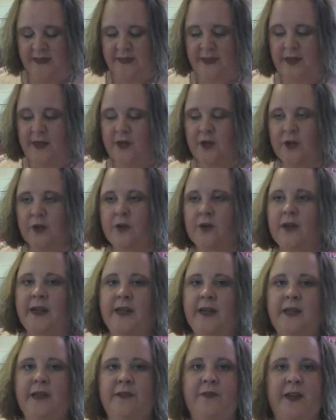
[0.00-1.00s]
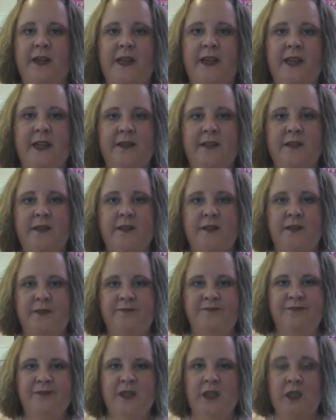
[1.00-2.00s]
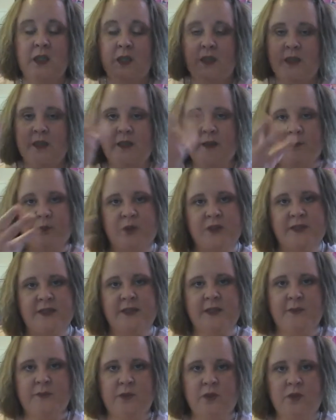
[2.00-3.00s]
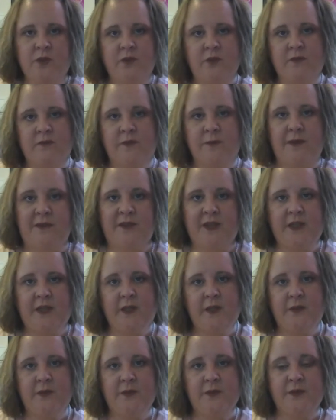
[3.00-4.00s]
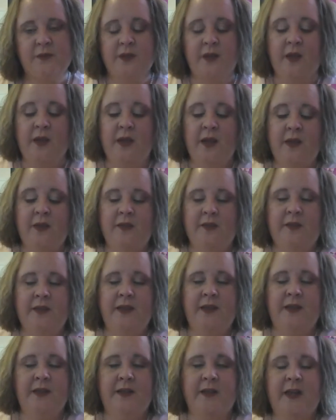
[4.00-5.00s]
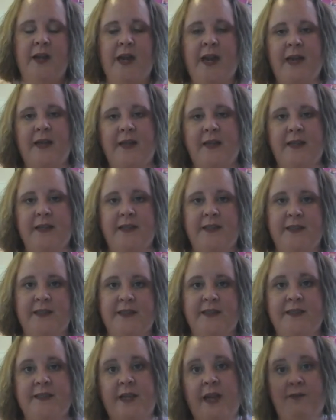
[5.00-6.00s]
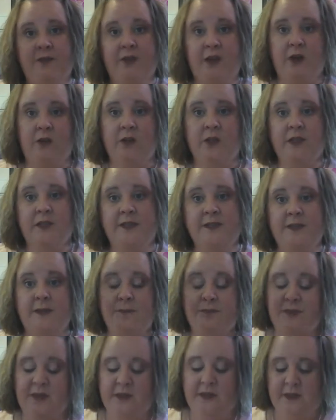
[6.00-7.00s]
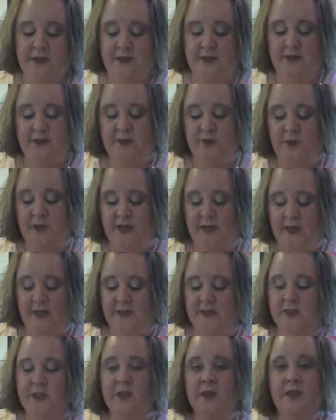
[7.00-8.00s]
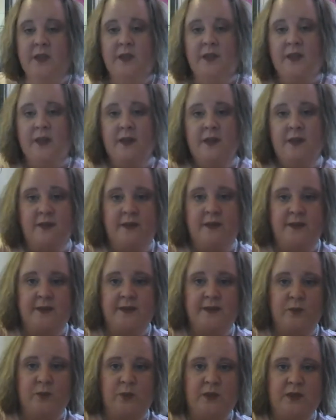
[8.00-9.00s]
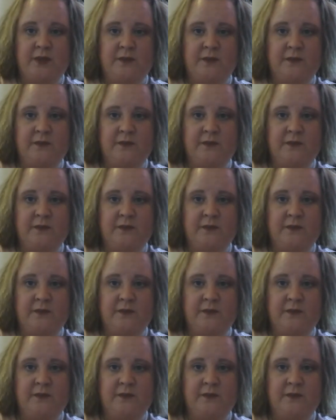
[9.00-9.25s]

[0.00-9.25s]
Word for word: in here, like if I can't get presentable for my videos, then I can at least have y'all look at something. So I got this one,